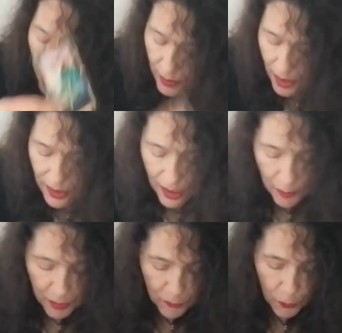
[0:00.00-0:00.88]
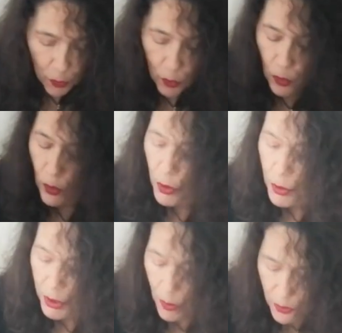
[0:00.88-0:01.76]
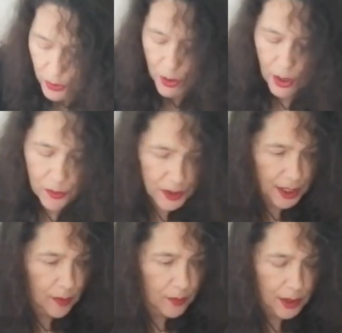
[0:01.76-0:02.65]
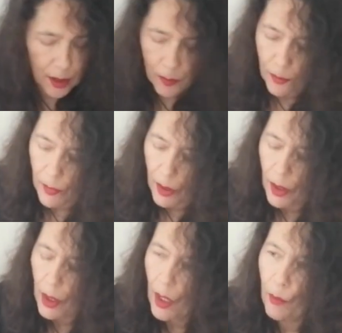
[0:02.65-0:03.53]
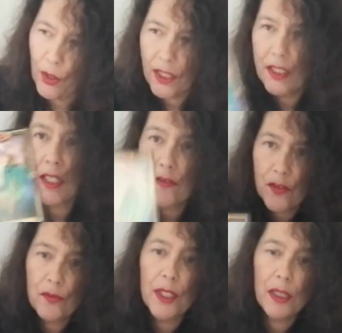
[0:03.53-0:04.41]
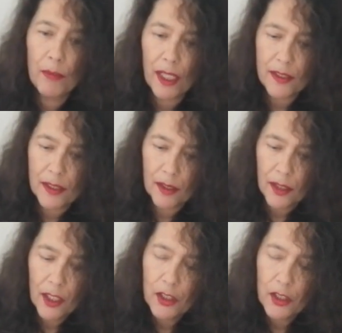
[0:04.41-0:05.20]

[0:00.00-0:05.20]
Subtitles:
As I said before, you don't know the outcome, but it doesn't really matter.